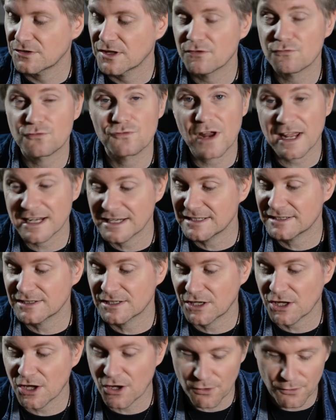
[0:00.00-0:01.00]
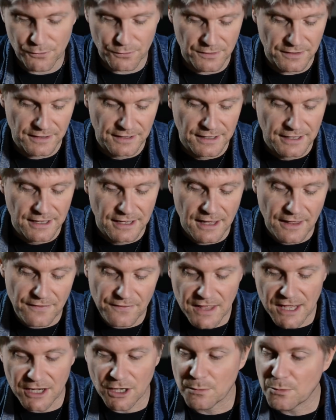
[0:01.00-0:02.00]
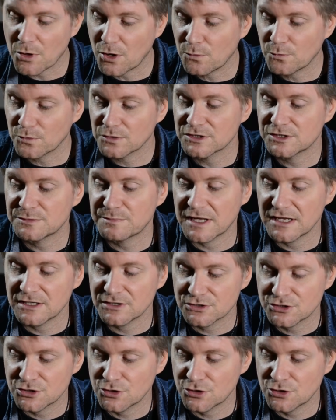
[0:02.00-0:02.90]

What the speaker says: they're ready to go. And then I might want to spend